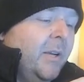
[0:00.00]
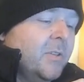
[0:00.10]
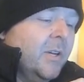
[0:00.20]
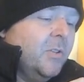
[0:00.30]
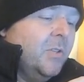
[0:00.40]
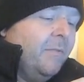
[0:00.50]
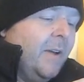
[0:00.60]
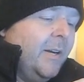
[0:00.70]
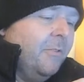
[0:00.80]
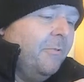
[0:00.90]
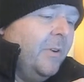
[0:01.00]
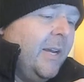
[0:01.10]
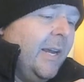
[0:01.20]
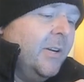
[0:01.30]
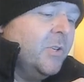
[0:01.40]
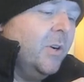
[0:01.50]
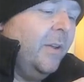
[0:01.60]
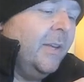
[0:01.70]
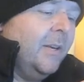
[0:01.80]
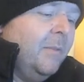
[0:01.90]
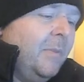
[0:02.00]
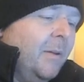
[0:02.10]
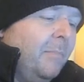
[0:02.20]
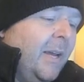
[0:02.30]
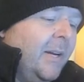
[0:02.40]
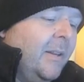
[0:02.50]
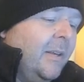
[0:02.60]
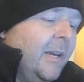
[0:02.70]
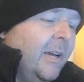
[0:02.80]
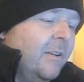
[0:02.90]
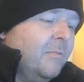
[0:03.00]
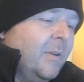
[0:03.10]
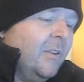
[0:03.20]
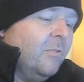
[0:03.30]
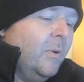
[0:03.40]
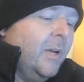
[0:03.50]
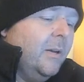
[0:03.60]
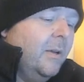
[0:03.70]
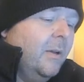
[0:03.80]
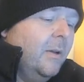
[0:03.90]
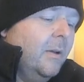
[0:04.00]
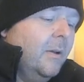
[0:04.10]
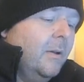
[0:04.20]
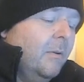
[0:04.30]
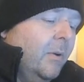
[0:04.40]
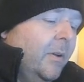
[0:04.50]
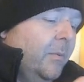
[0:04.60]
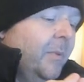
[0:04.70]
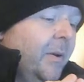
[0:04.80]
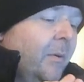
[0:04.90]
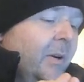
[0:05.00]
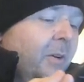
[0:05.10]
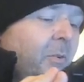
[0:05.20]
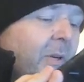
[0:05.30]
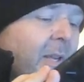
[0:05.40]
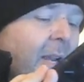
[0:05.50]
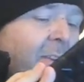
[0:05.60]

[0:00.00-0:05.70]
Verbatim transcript: It's like, if I had to freehand draw that, that'd be a pain in the ass. But guess what? Well, you might not want to do a cast